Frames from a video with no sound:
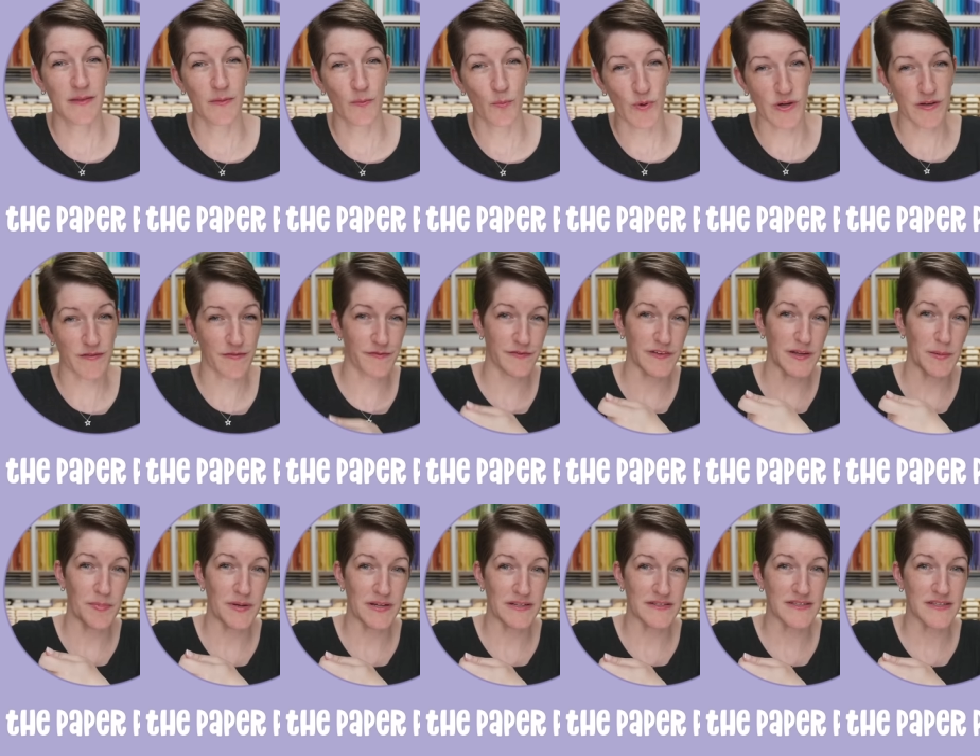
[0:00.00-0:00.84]
we
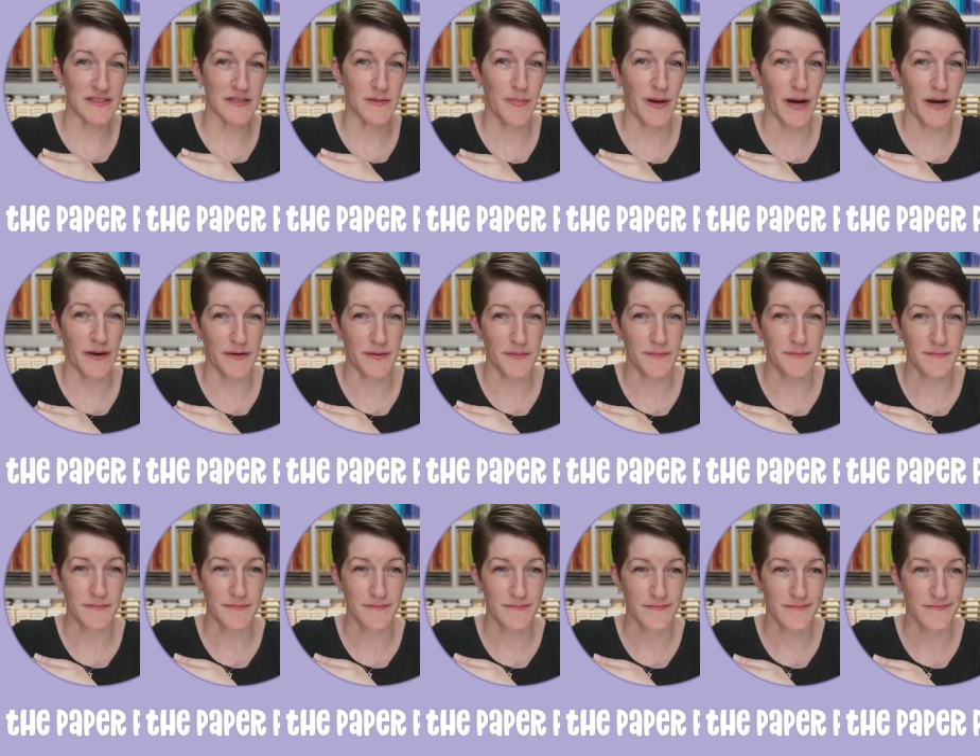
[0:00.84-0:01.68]
flip it to the
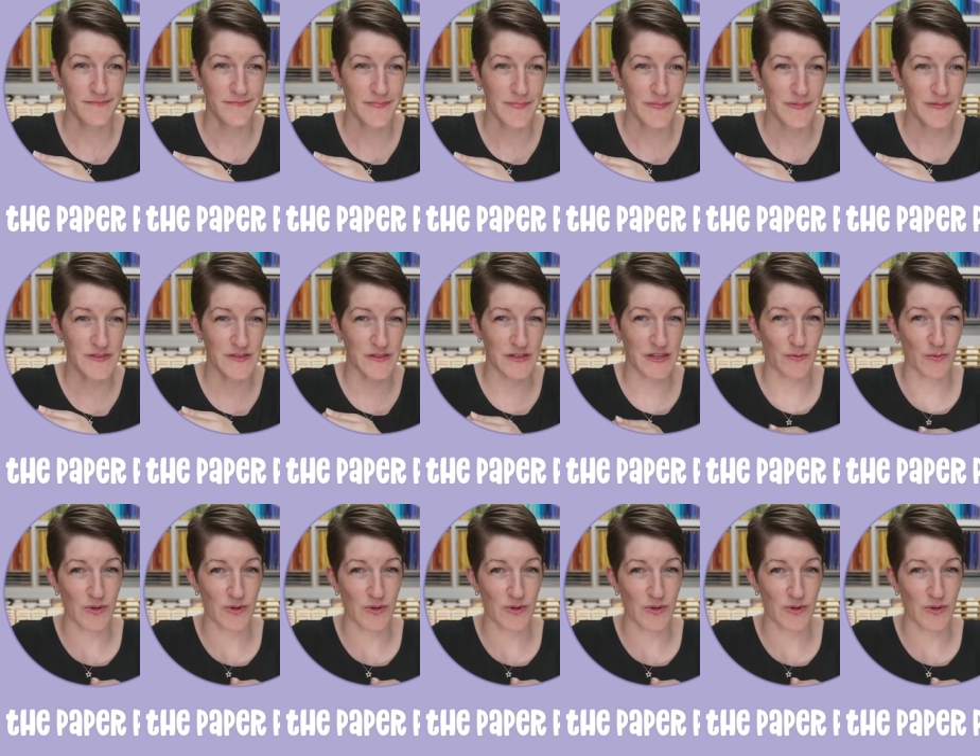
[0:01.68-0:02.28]
bottom so